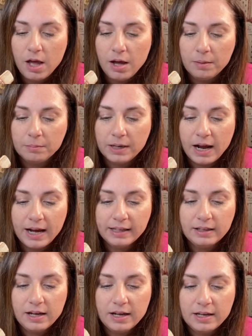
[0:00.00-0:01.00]
But I
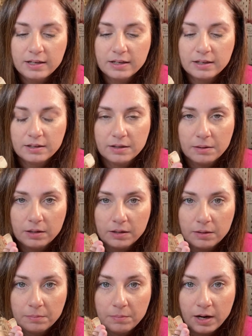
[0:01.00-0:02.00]
like
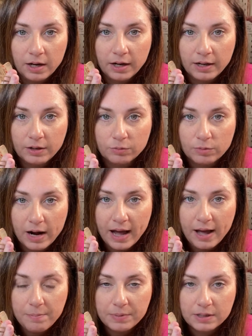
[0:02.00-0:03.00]
my
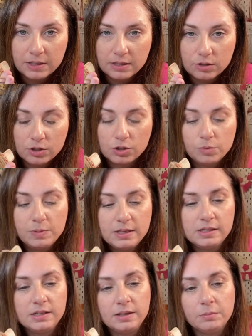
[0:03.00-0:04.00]
wrap to be
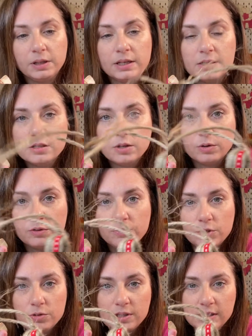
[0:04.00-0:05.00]
seamless. So if
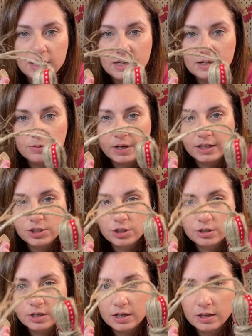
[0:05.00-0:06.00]
you see when I
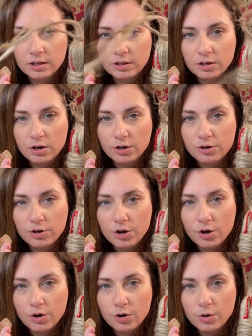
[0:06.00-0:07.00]
turn it, there are
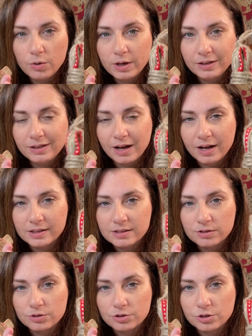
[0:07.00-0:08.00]
no knots,
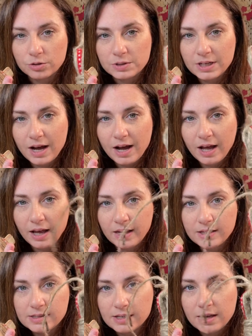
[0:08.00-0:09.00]
there's no
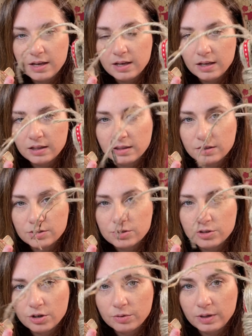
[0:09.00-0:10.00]
ties, there's
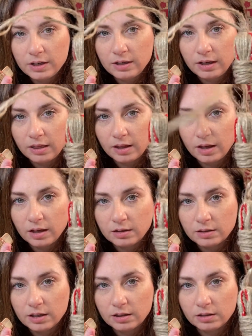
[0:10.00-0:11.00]
no anything.
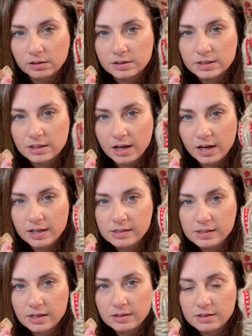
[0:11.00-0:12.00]
It looks
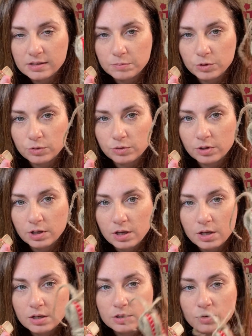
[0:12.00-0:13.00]
nice and smooth.
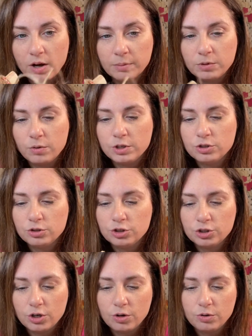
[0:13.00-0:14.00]
So I'm going to
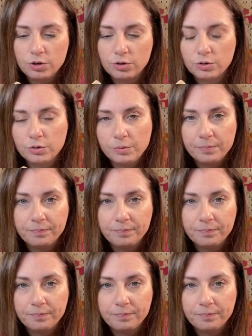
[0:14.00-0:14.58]
show you